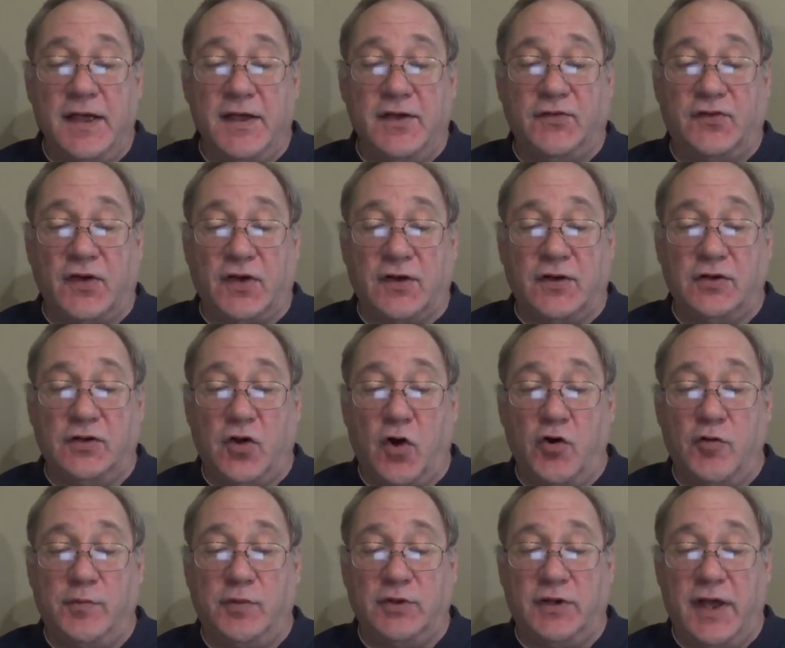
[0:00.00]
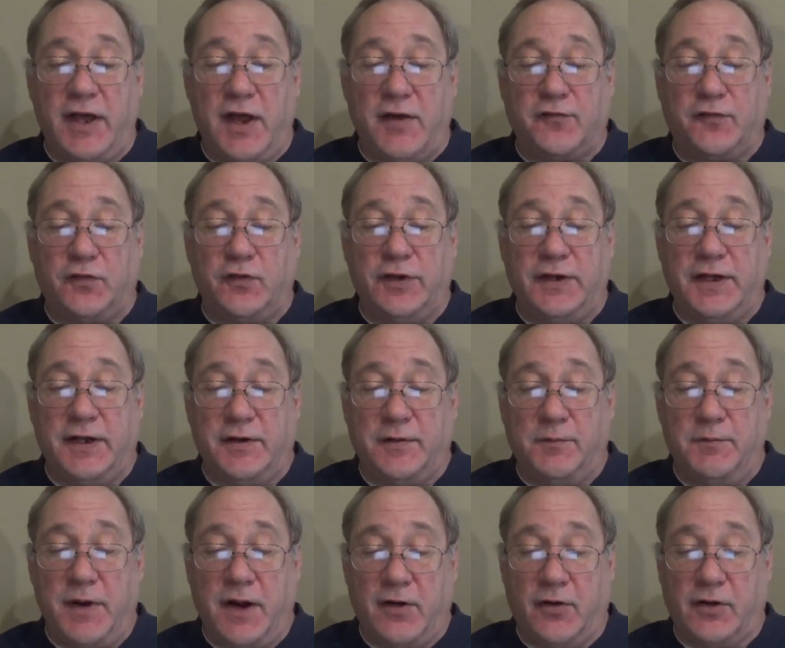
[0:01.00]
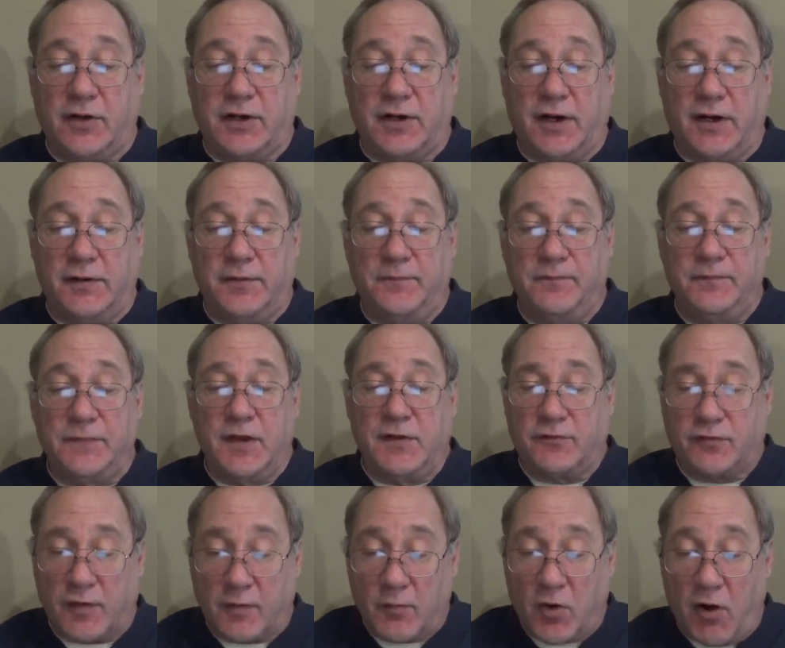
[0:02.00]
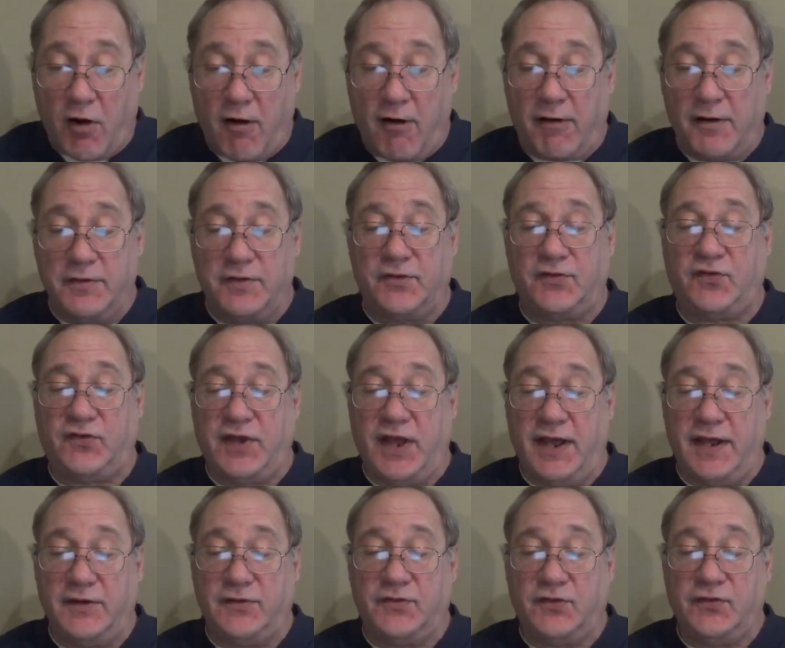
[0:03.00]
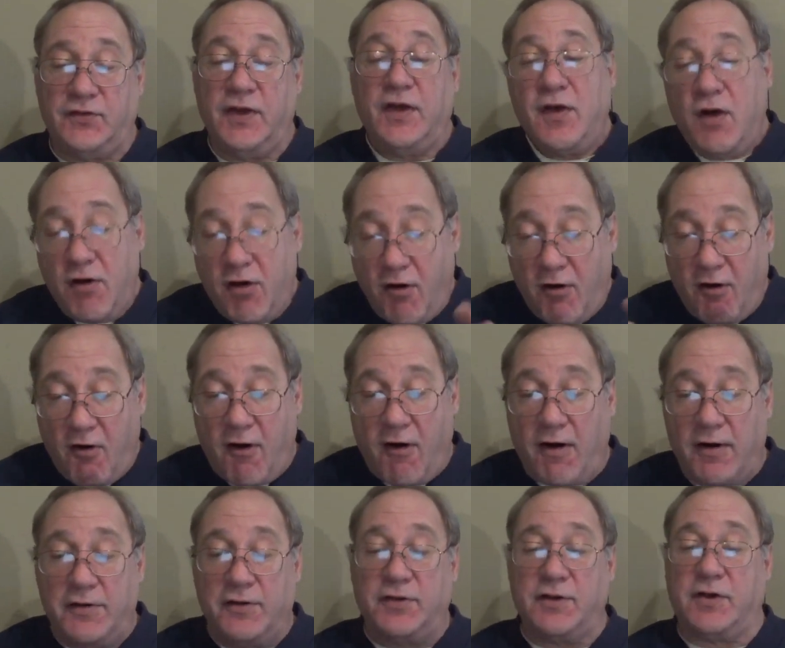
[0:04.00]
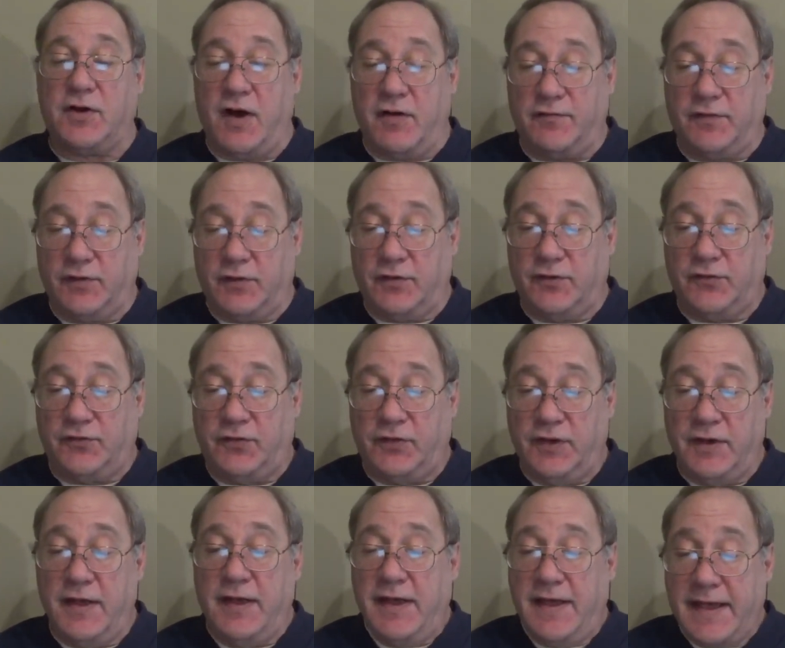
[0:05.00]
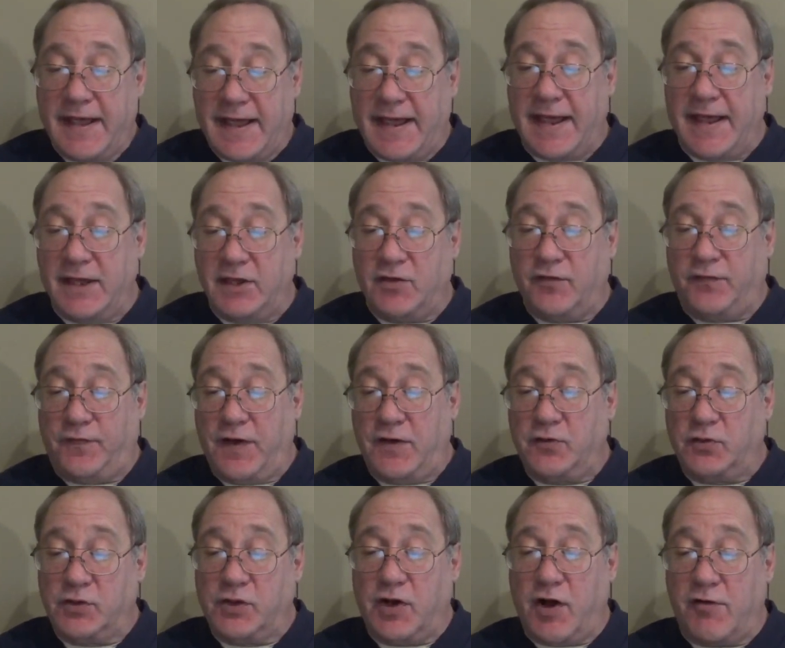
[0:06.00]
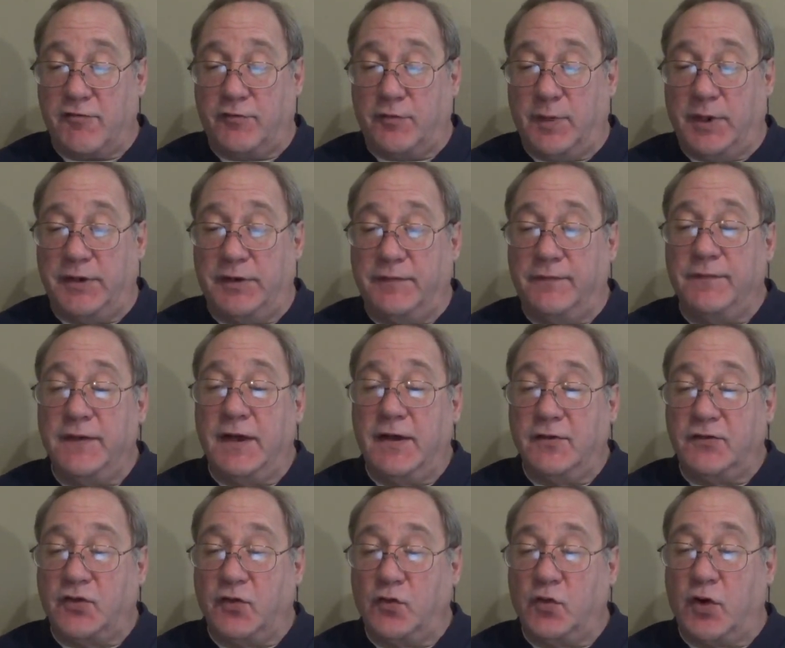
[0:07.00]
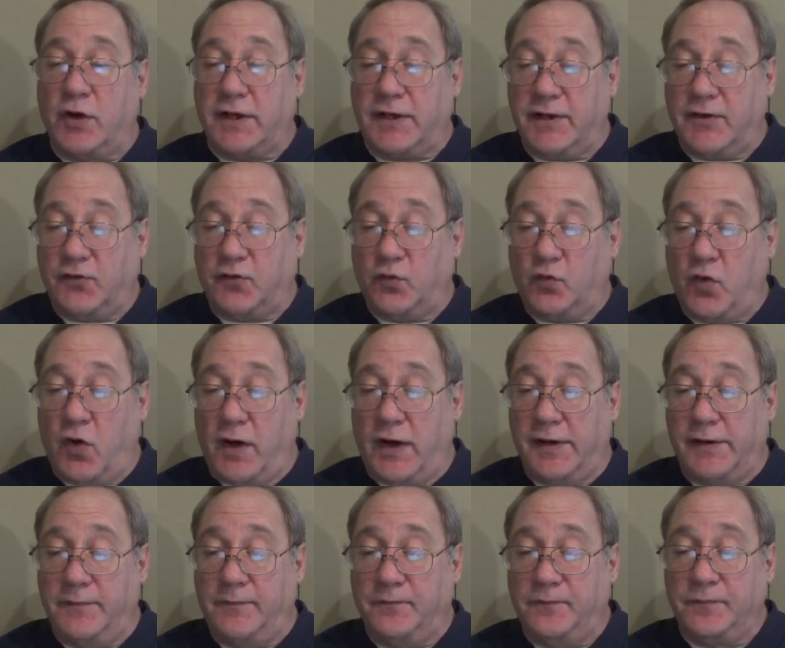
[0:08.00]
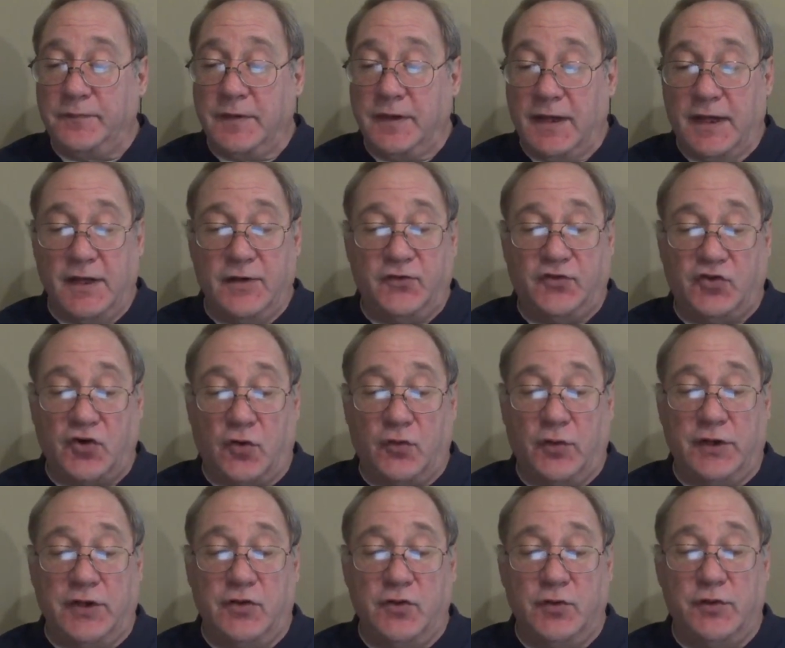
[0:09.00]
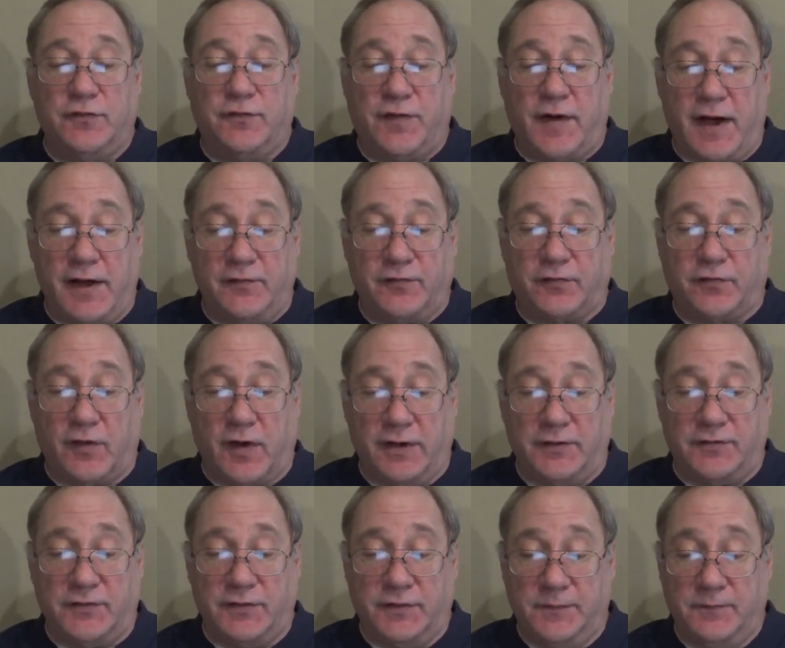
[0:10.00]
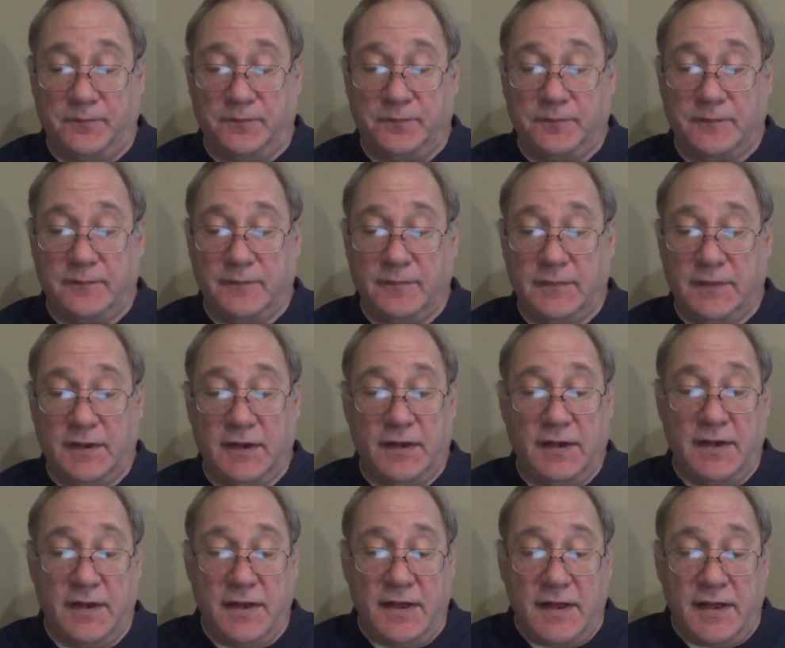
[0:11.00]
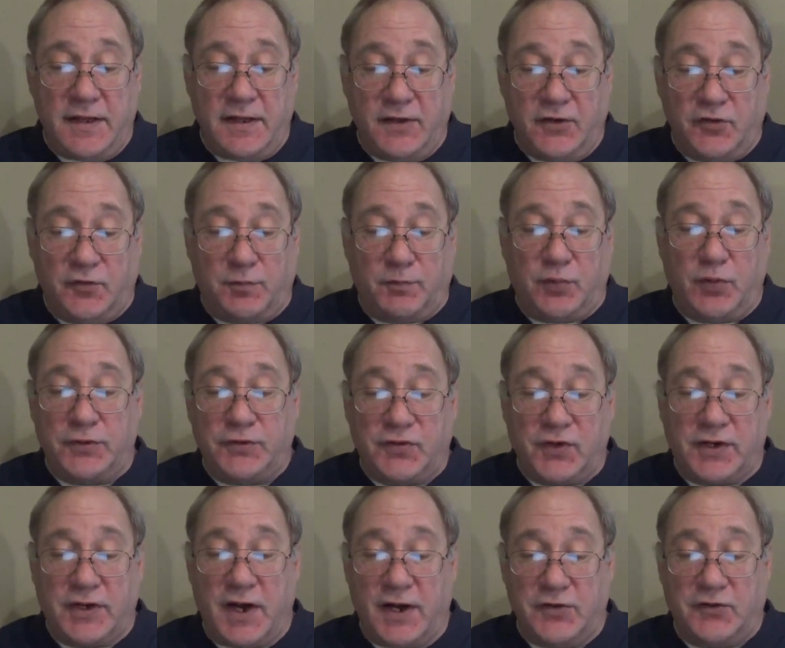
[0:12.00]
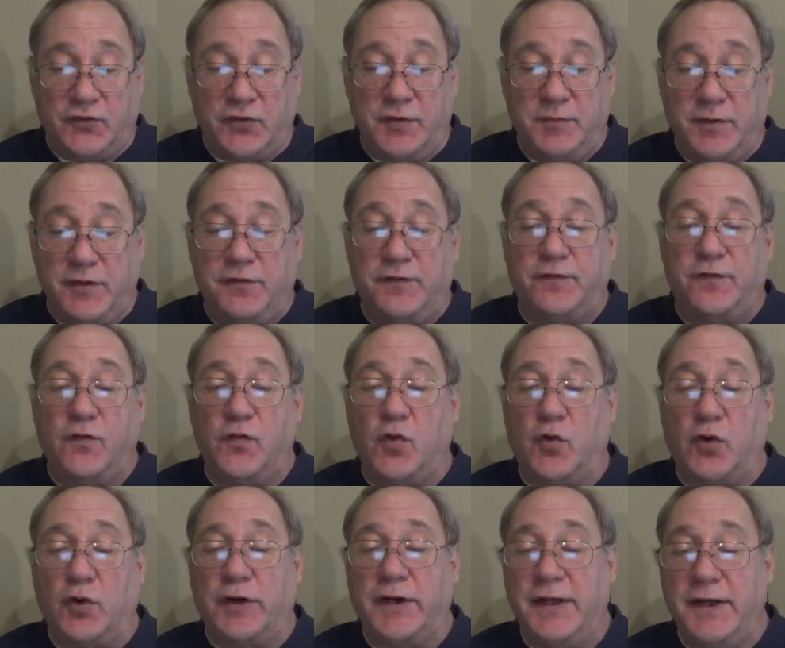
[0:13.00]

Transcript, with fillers: is a global effort in America from all of the states, all of the governors, and the federal government to work as one and show a unified front. He's put the country before